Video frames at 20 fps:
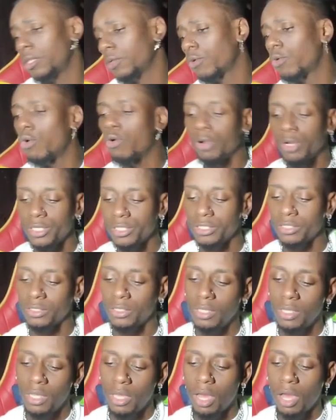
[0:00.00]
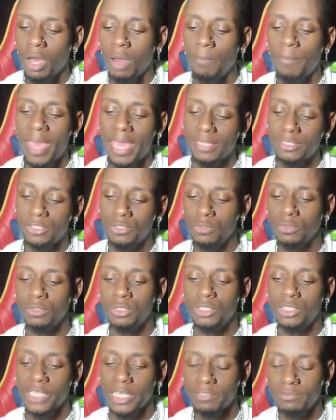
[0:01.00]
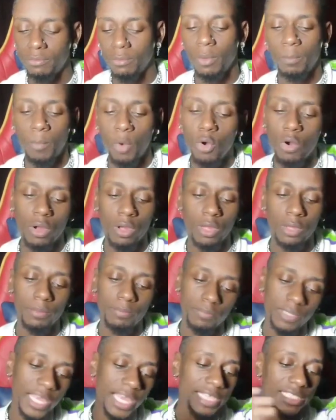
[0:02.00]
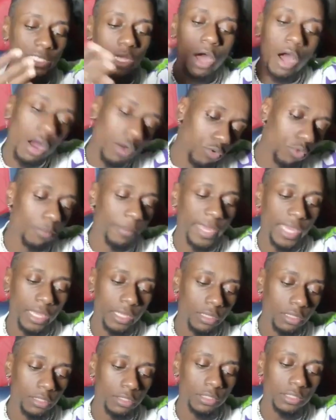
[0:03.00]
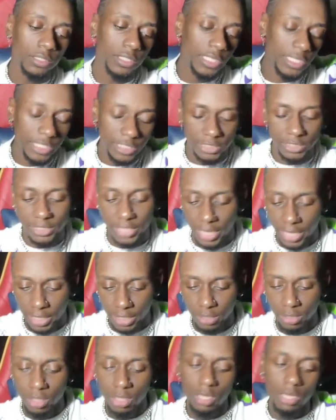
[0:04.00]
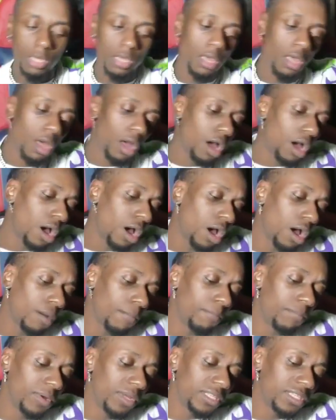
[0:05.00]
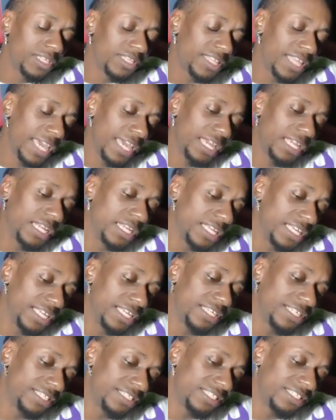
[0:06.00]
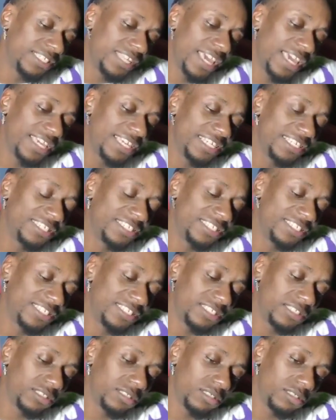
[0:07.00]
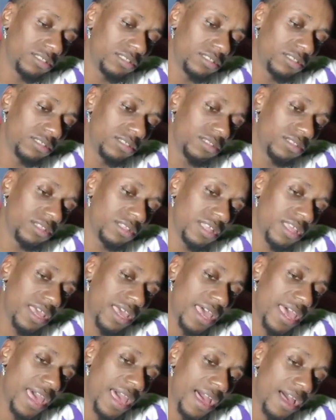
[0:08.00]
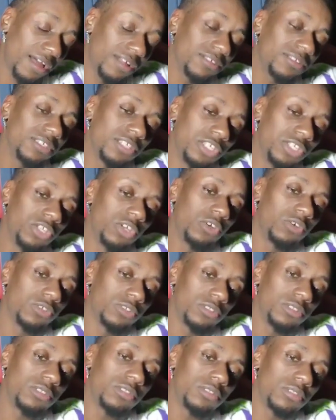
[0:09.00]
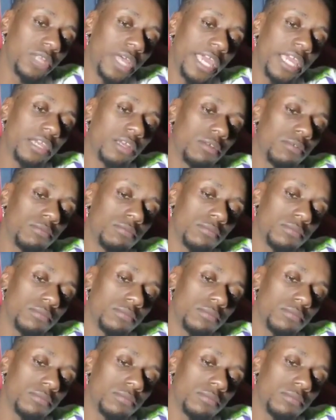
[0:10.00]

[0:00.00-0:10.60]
of course, back to Jason Momoa, plus Aquaman, did his thing. But the thing is that he just, how, you know, like,